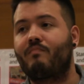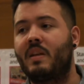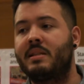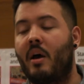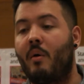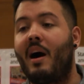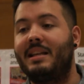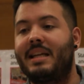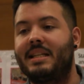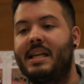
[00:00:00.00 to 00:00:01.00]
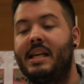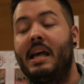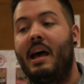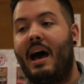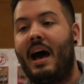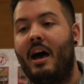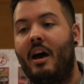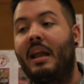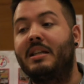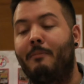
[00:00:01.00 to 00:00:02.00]
So I study
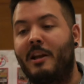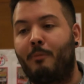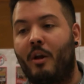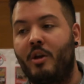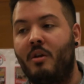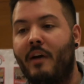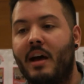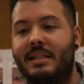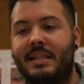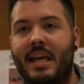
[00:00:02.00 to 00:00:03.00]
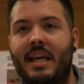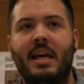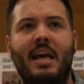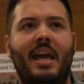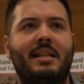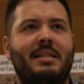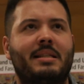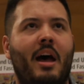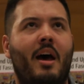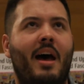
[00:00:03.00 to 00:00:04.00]
at London Metropolitan University.
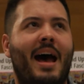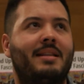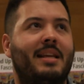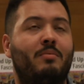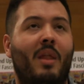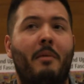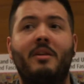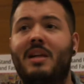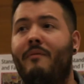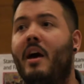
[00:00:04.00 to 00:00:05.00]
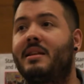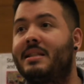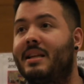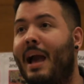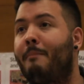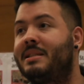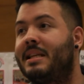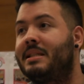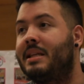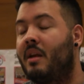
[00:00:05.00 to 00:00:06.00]
It's one of the most diverse
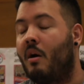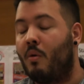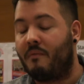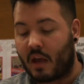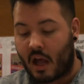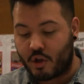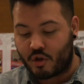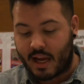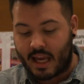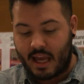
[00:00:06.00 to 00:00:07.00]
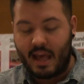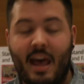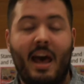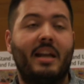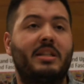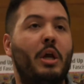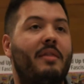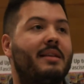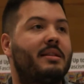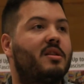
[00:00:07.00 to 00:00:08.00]
campuses in the whole of the country. And in
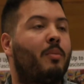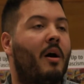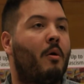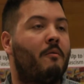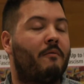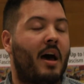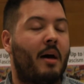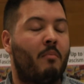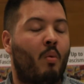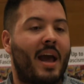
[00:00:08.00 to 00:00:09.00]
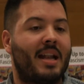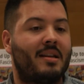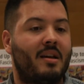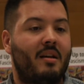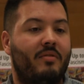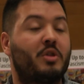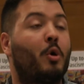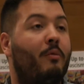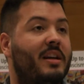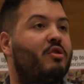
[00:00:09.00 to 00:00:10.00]
2012, when the
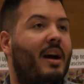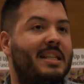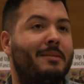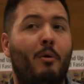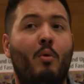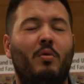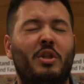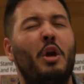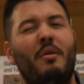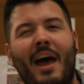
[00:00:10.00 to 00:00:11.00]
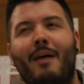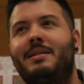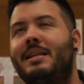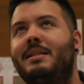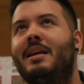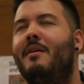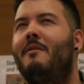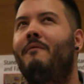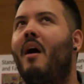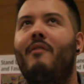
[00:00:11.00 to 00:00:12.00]
Tories tried to deport
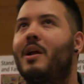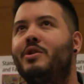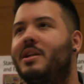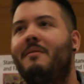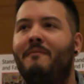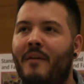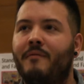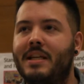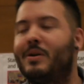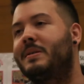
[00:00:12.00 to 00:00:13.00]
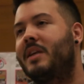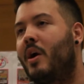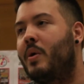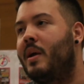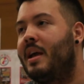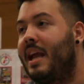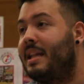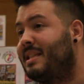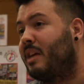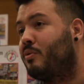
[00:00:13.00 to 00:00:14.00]
2,550 or so
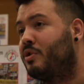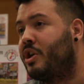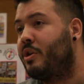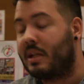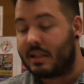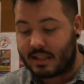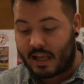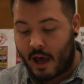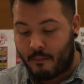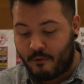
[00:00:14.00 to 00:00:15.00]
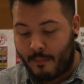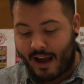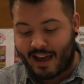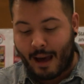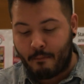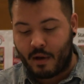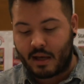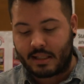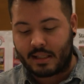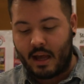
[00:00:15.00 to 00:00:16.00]
international students from that
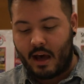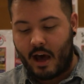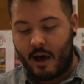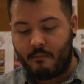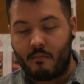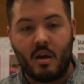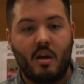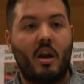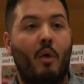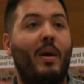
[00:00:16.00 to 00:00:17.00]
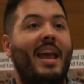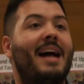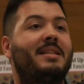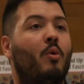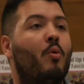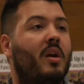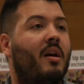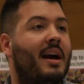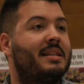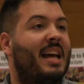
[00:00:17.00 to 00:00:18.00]
campus, you know, we had to
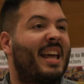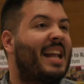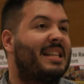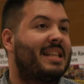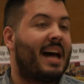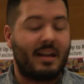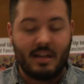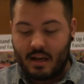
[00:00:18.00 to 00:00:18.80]
organise against that.